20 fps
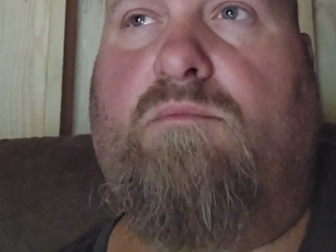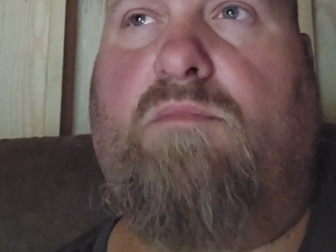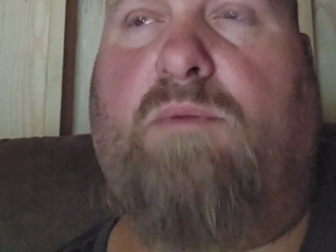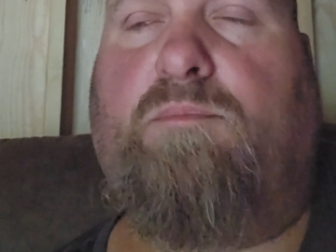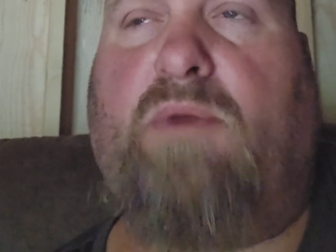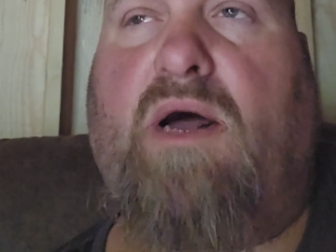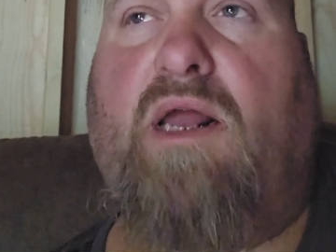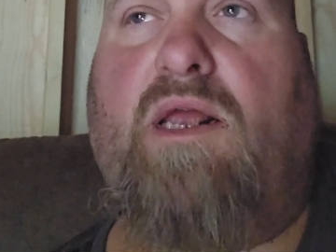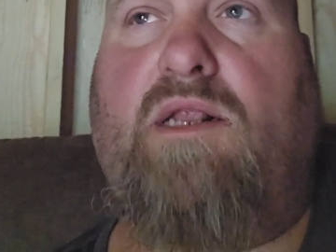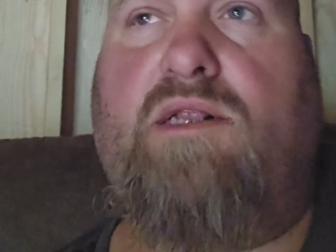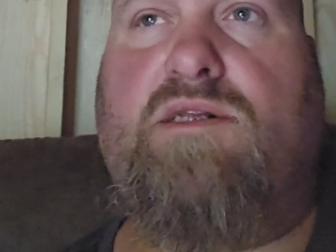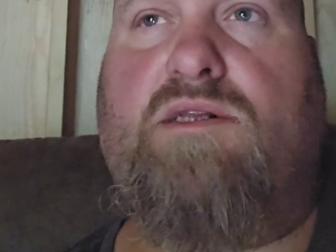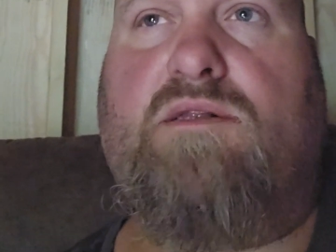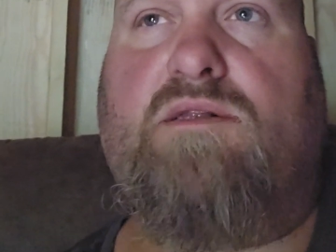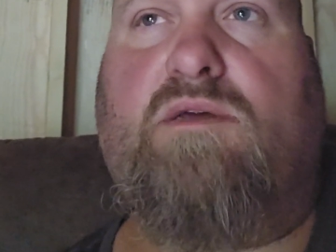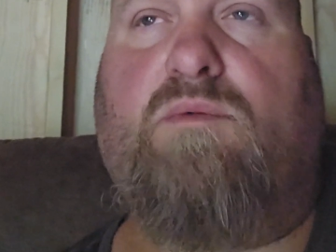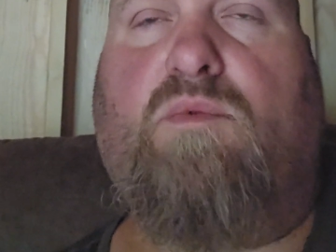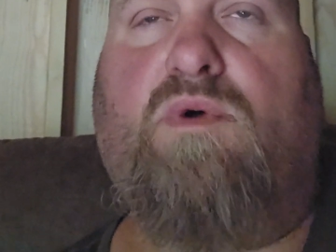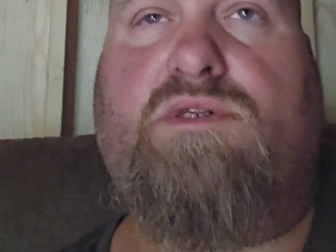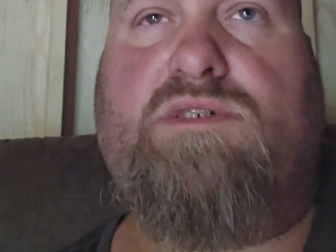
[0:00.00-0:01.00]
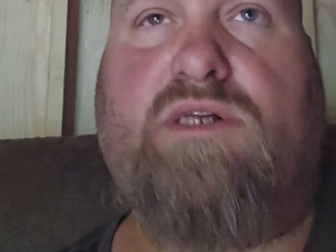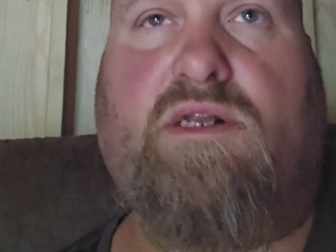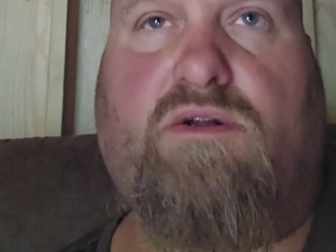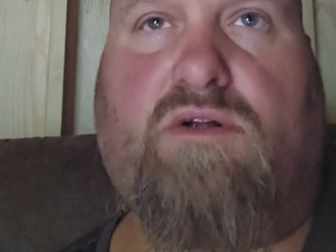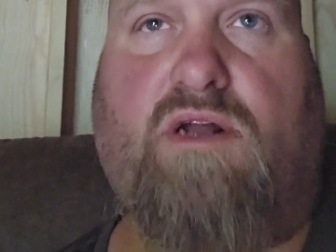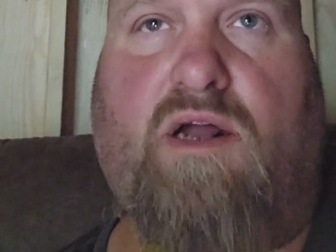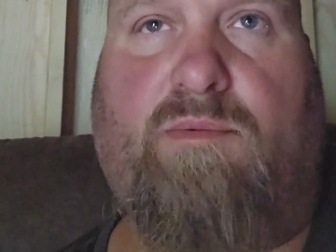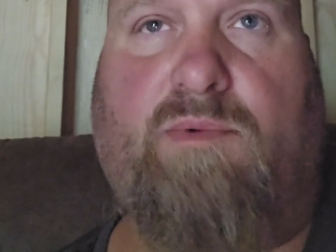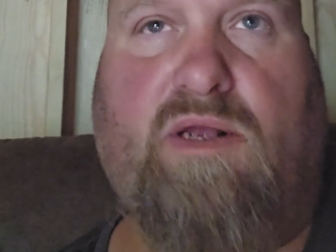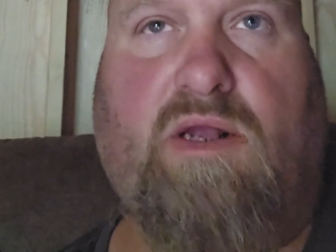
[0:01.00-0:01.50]
Mine, the ones that are
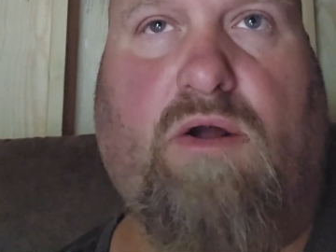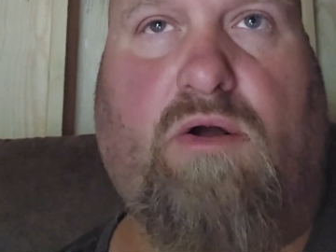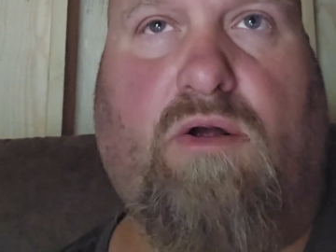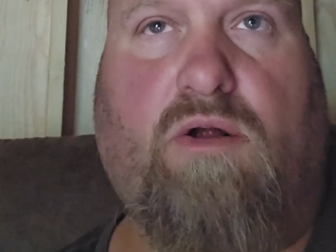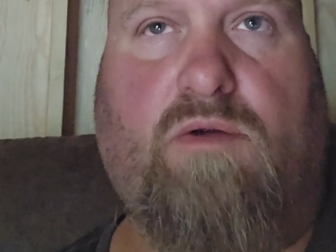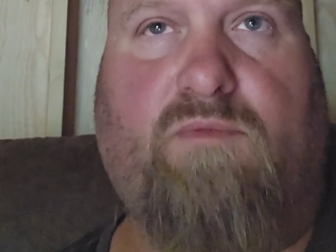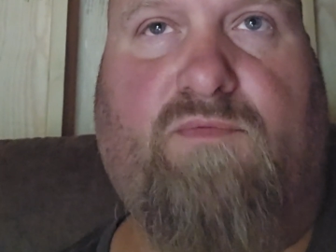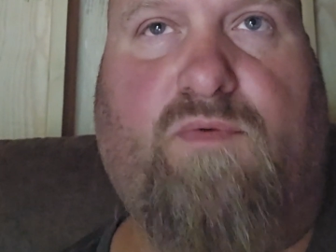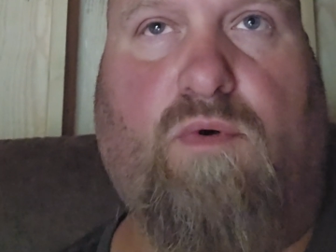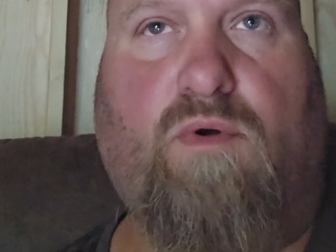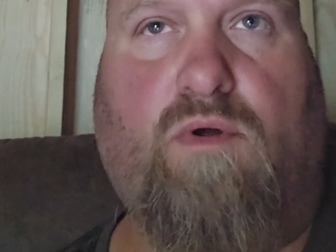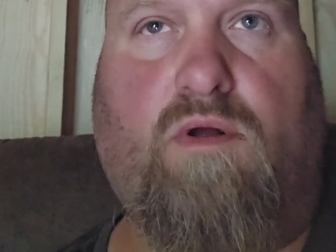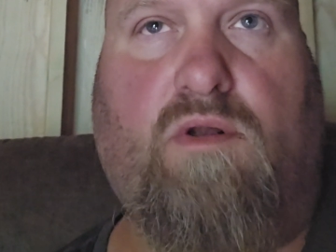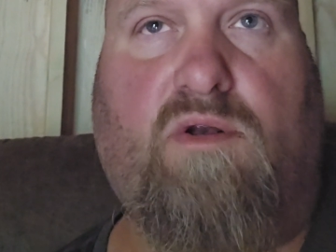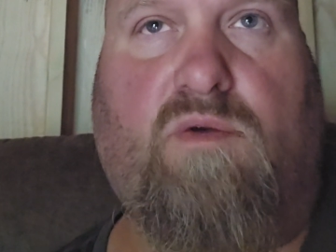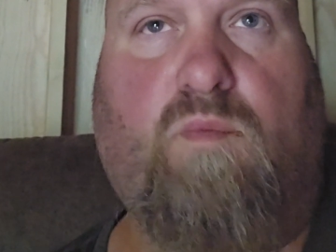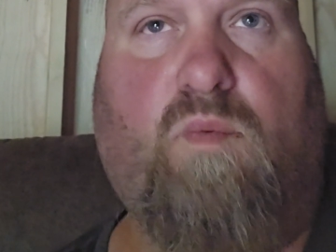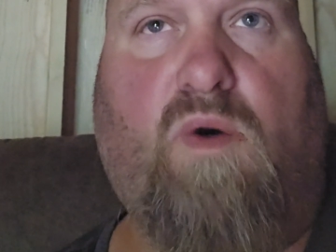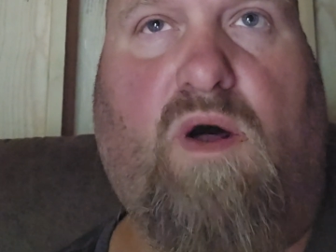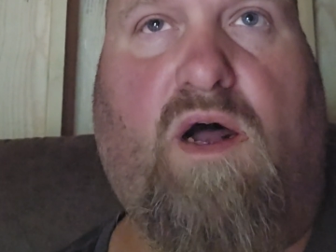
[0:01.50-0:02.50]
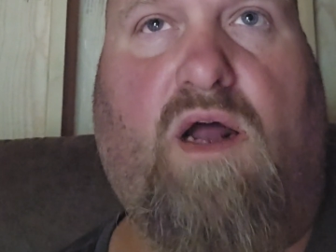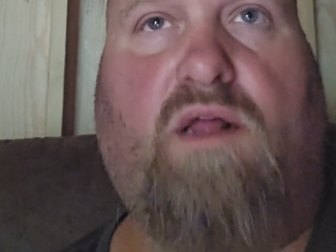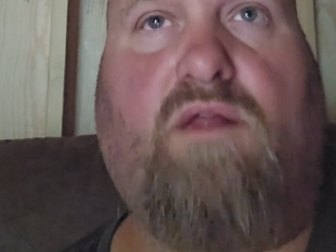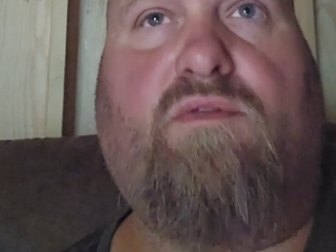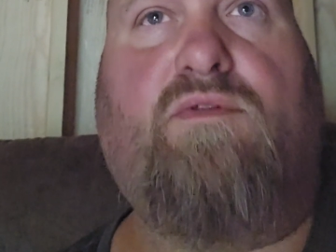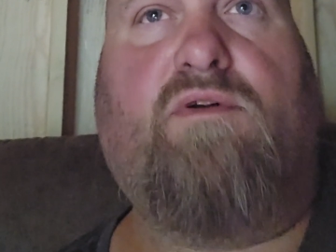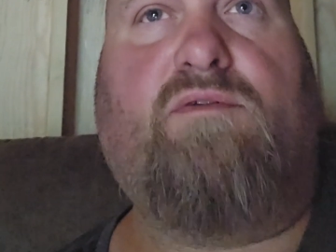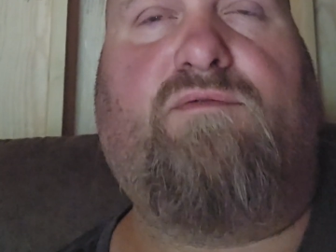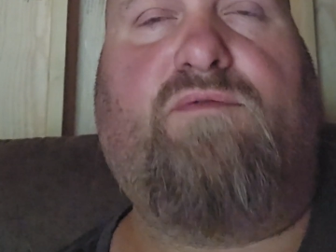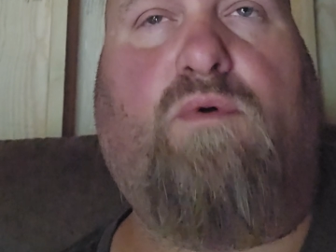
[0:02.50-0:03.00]
coming aren't 400 watt.
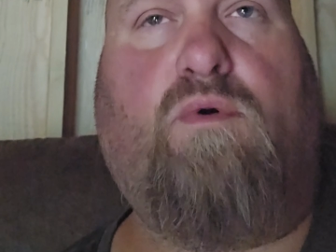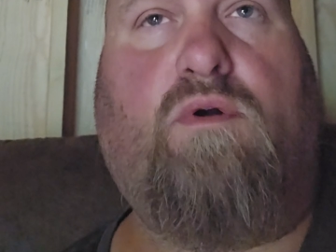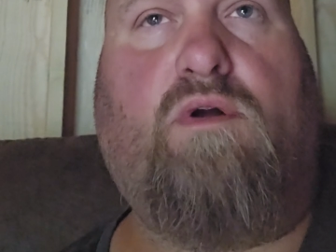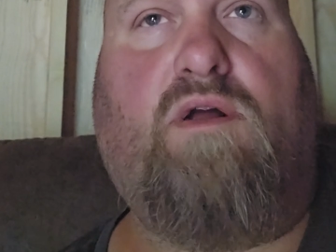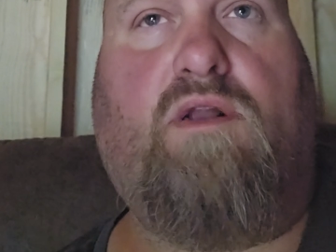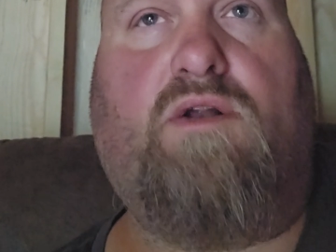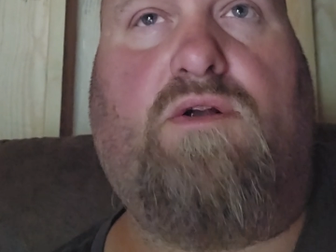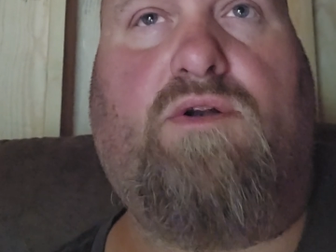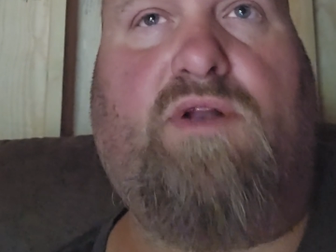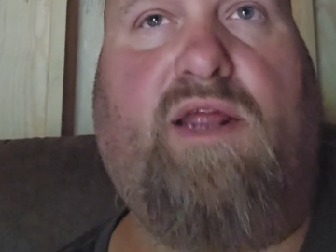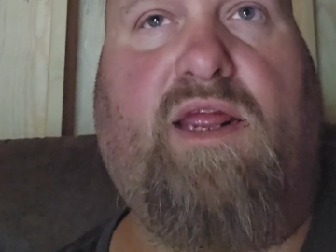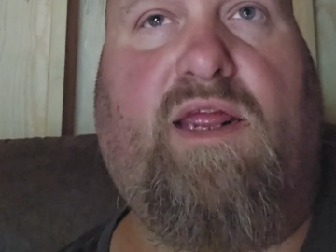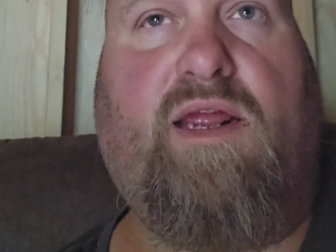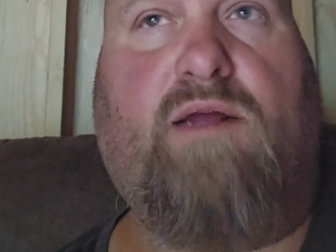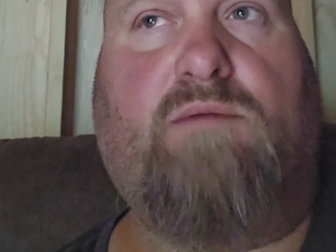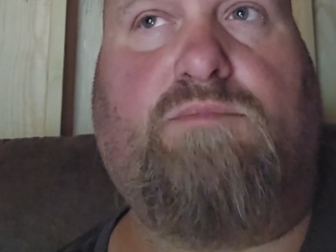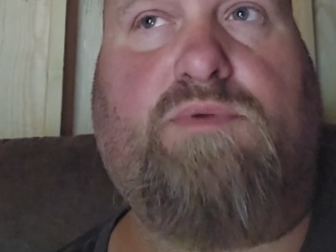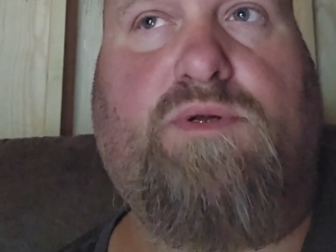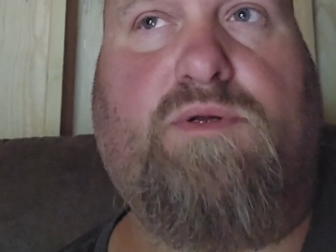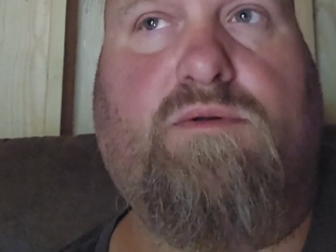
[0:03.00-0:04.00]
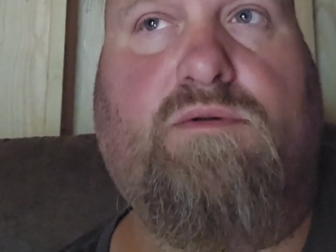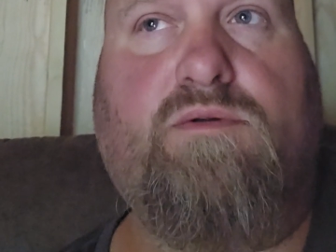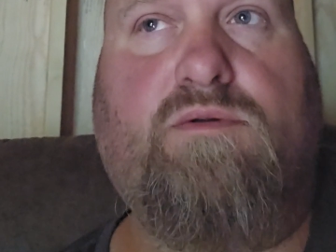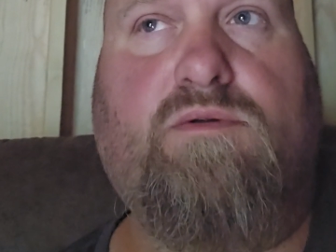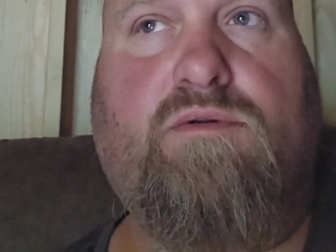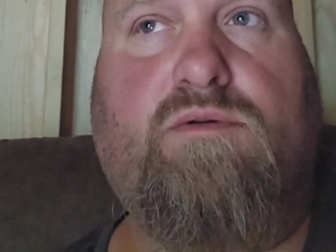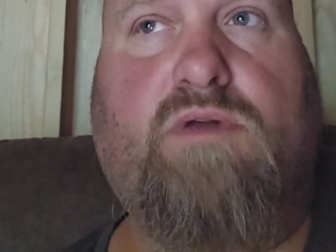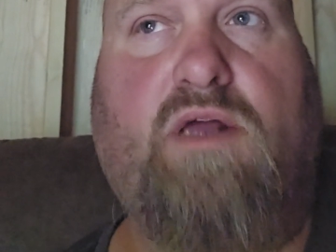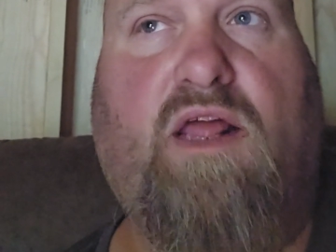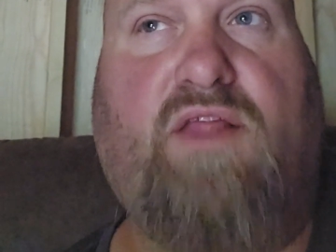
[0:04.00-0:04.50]
They're 400 amp,
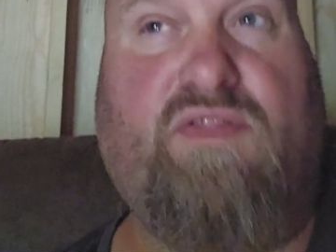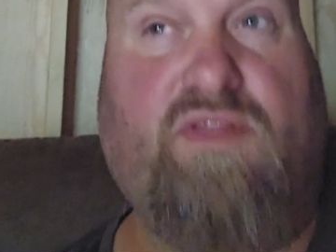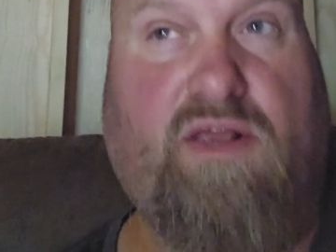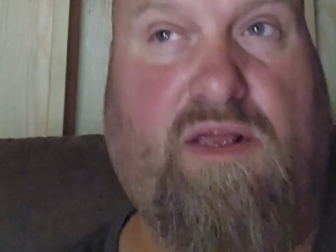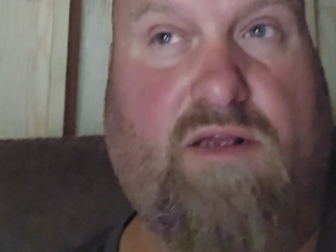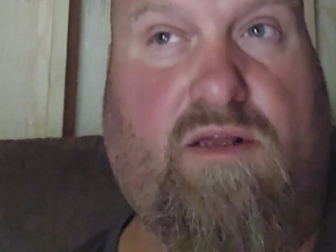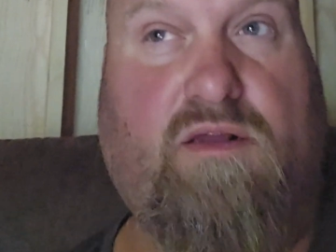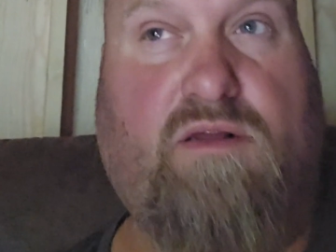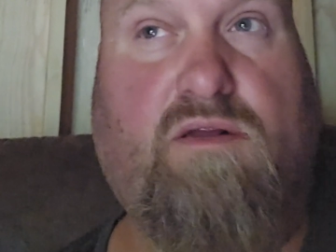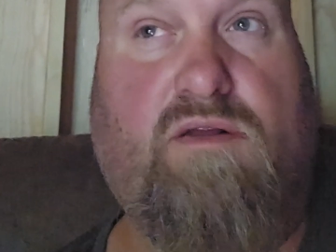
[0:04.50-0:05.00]
I think.